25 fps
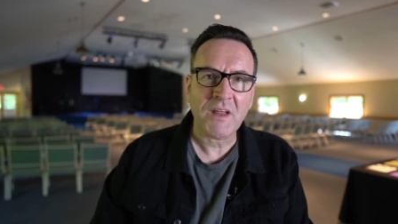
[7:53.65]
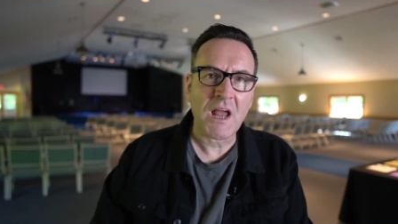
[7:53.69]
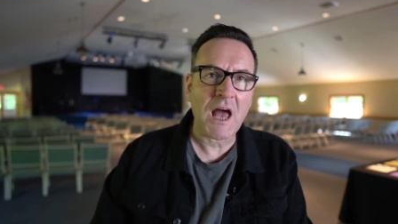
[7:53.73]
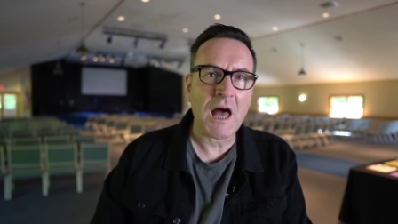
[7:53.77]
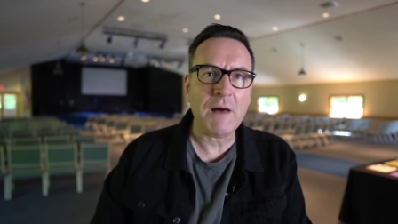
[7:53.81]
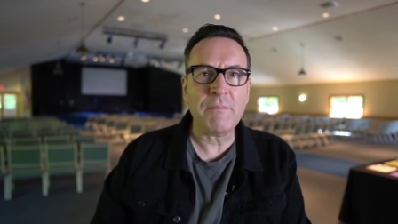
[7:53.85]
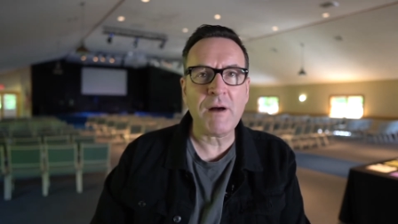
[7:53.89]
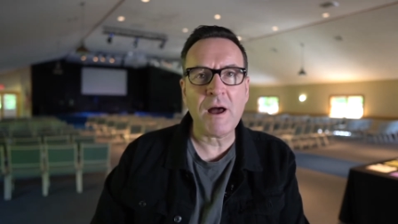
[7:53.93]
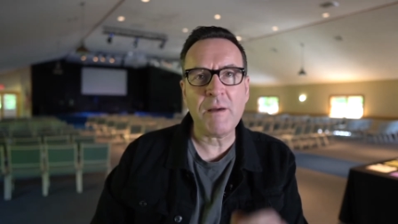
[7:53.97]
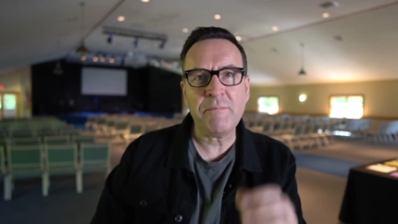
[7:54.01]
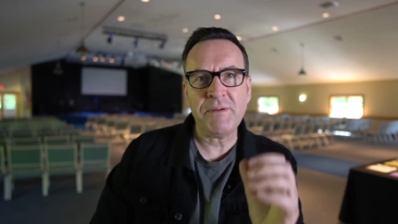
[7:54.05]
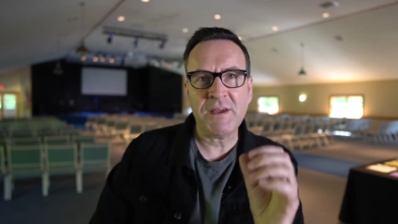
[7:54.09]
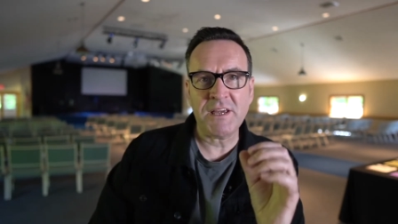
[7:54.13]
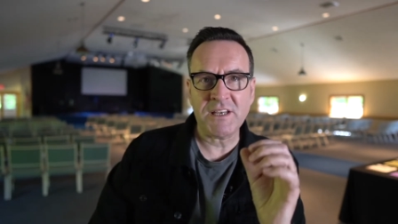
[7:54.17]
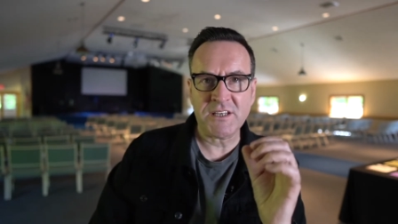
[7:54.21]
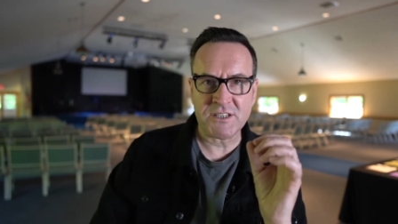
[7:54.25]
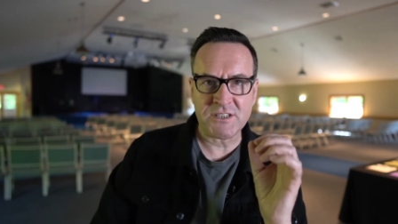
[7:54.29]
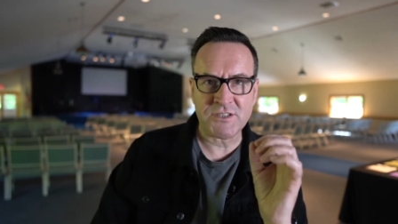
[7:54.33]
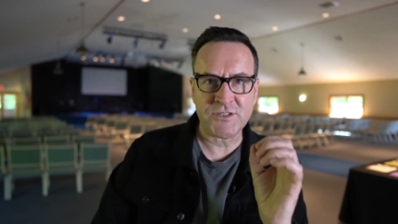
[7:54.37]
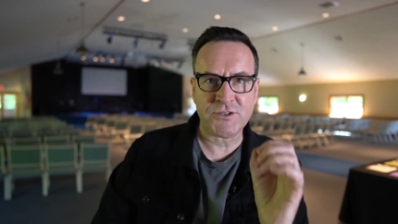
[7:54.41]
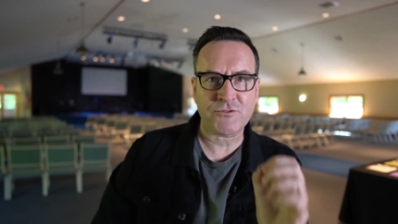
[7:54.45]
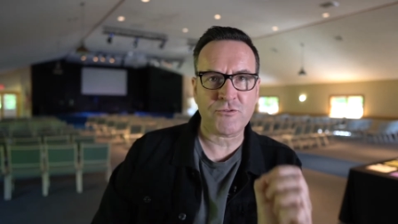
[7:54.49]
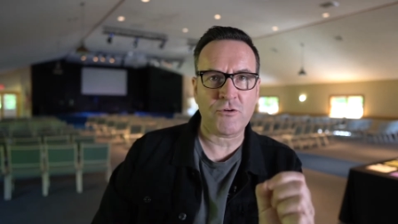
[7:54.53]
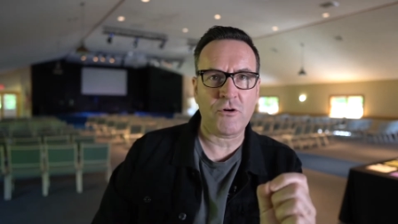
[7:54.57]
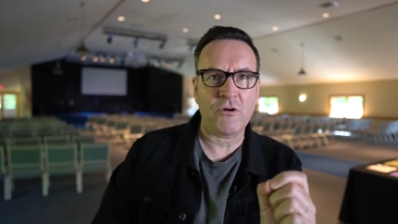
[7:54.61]
Am I being
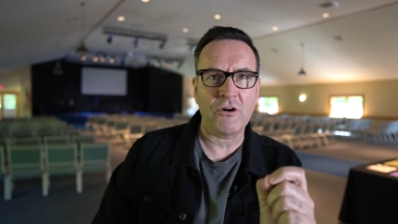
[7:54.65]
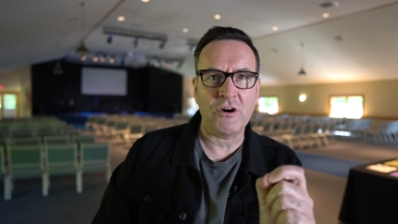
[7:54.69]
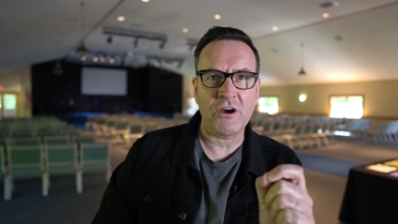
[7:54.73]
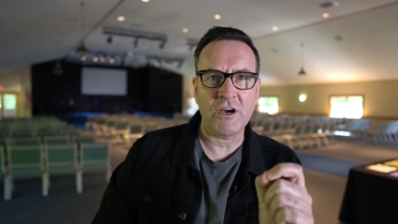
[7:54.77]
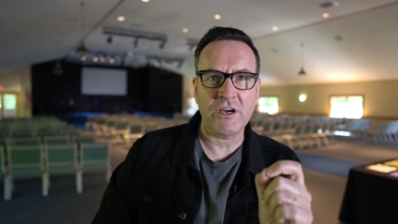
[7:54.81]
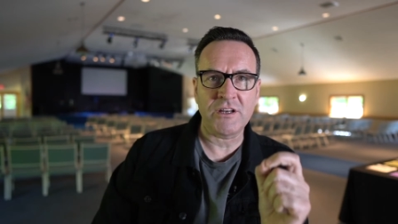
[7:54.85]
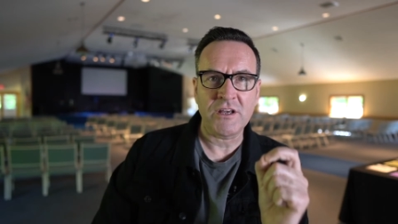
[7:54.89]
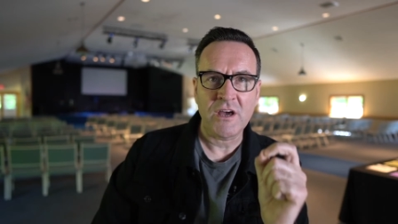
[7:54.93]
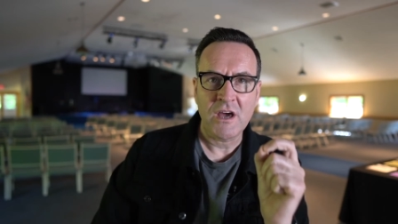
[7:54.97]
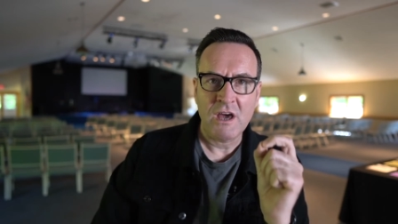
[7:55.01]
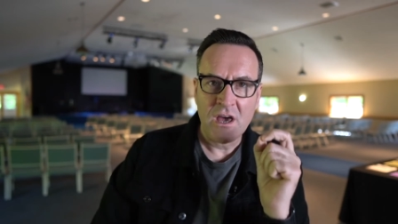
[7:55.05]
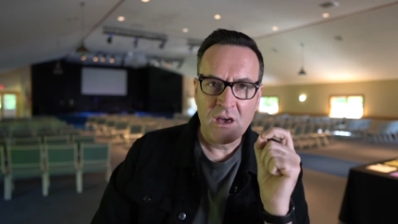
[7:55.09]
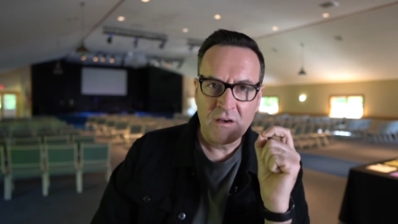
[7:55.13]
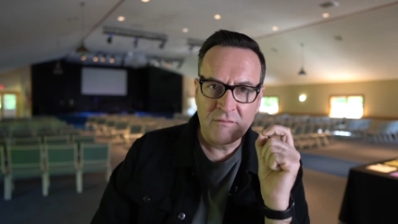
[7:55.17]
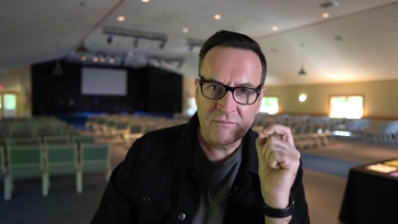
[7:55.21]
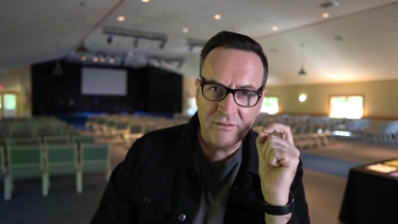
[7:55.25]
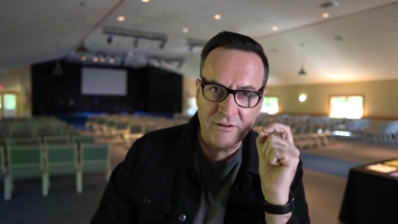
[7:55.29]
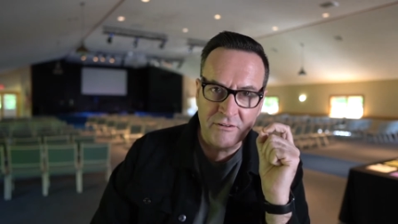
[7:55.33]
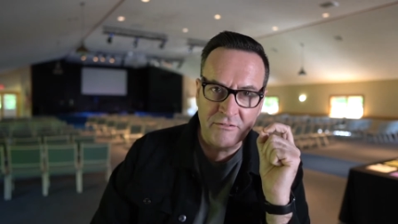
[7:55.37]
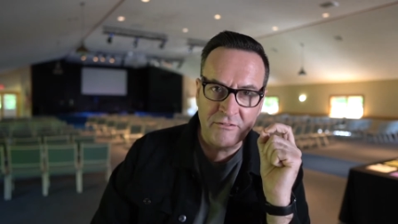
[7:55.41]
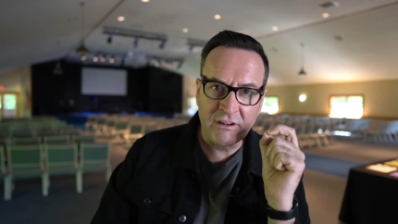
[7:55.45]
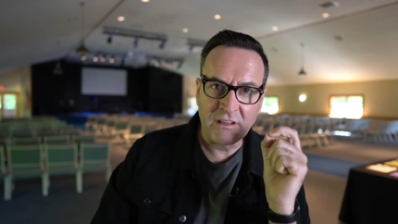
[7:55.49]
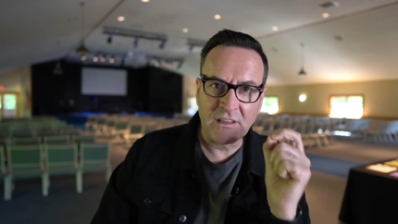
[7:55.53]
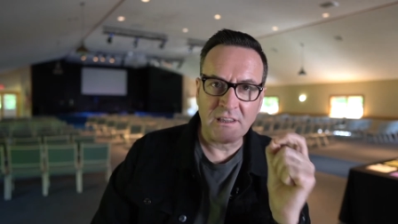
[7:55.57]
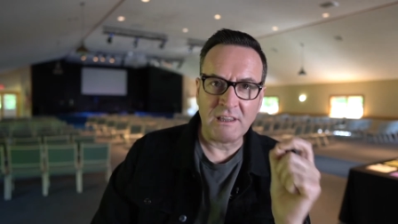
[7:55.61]
destroyed
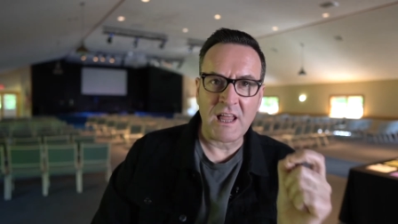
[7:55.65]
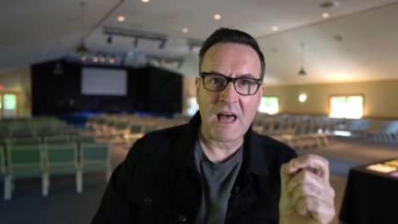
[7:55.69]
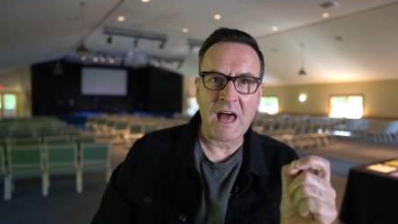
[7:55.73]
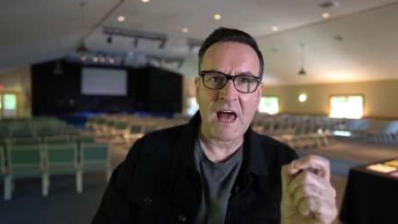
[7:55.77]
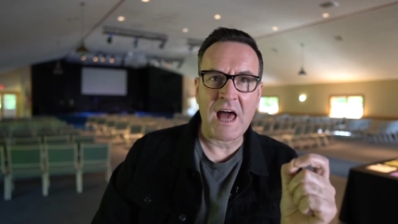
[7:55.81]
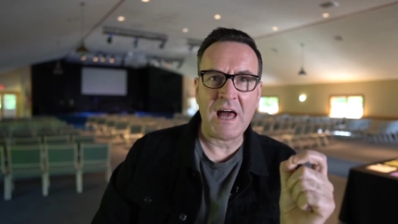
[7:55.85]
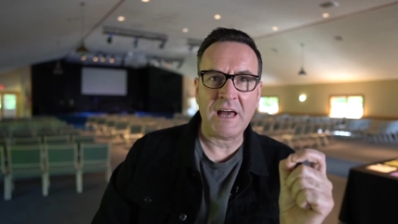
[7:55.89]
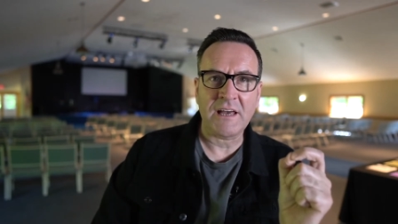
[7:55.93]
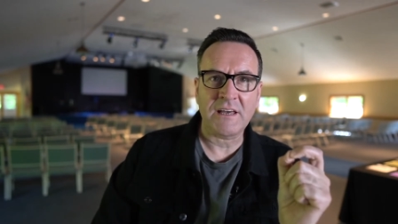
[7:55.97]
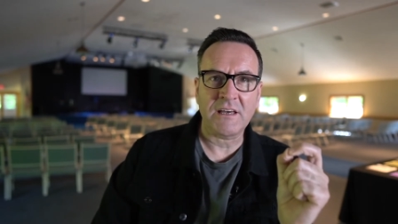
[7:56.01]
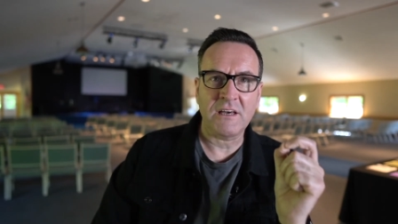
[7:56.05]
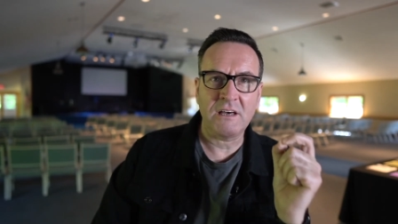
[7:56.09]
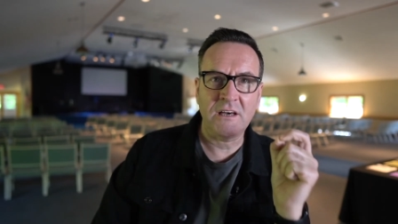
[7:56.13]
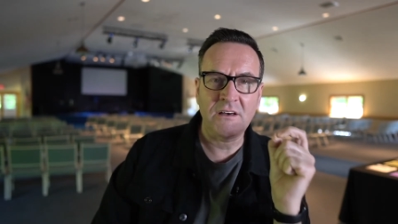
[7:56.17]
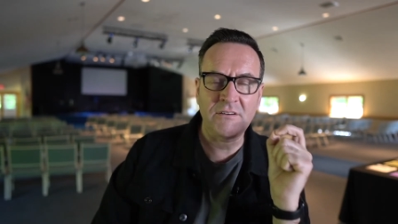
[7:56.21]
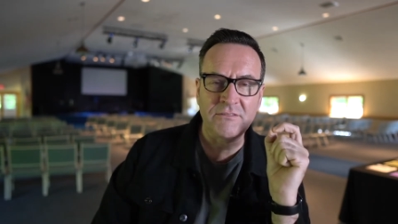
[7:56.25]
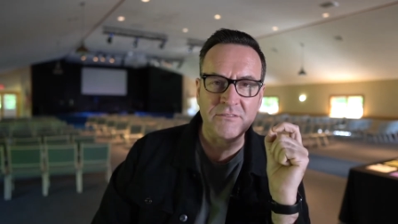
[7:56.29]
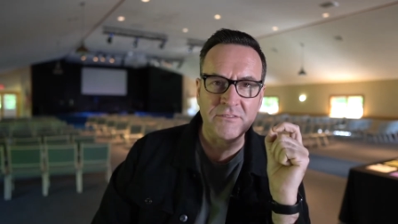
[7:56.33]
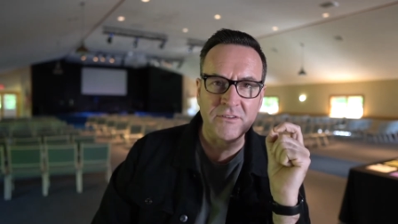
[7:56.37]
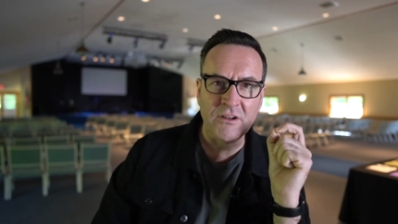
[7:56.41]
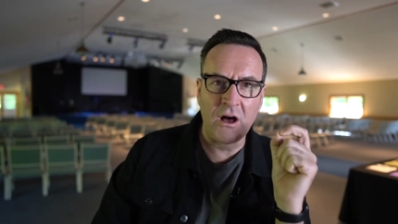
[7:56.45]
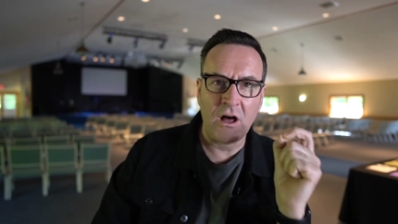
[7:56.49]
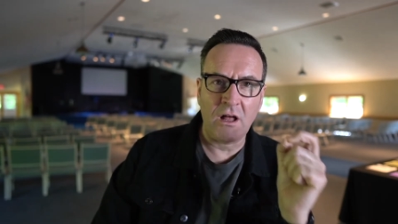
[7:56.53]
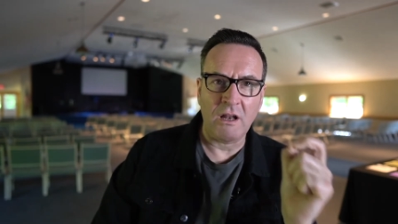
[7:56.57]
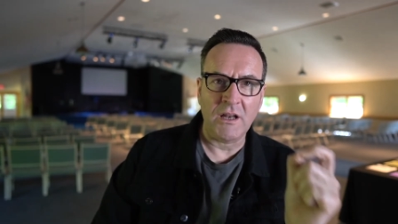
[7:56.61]
for a lack of
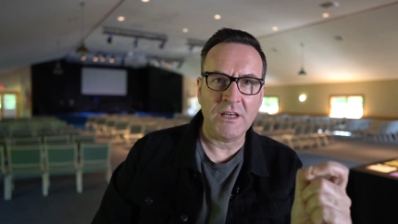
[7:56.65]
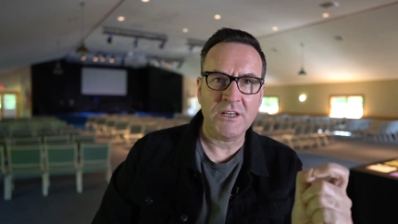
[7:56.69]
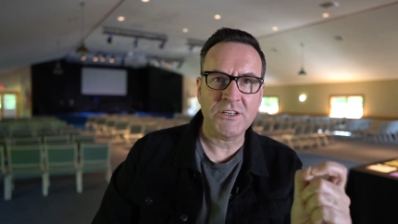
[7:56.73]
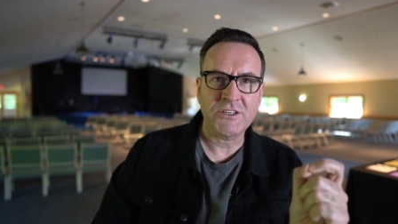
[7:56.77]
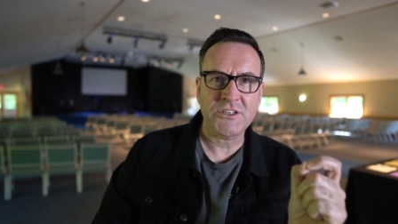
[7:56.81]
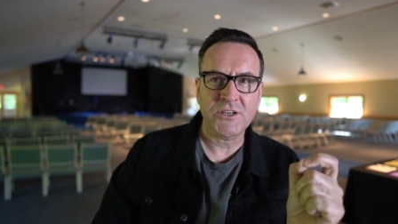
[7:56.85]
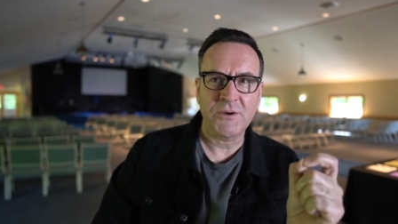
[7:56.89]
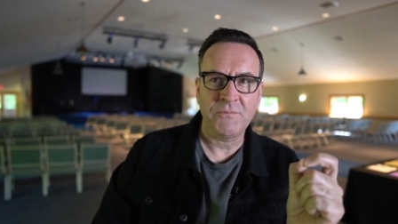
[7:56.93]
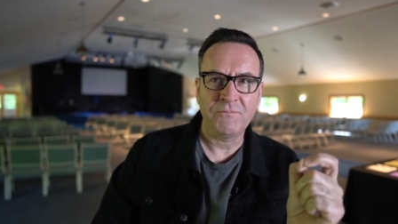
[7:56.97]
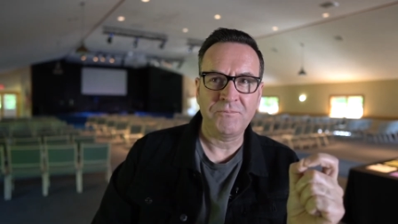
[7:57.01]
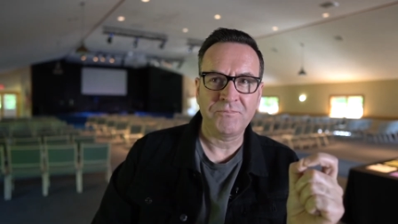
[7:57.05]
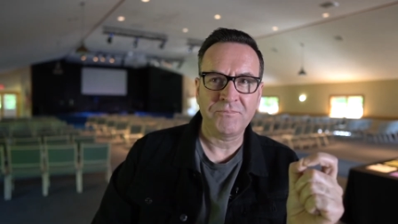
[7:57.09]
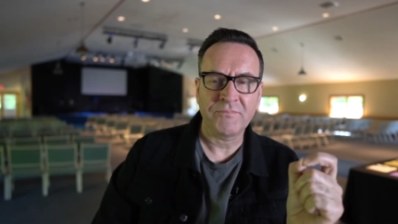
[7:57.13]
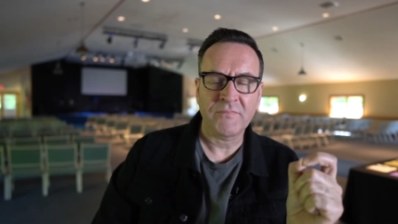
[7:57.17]
knowledge?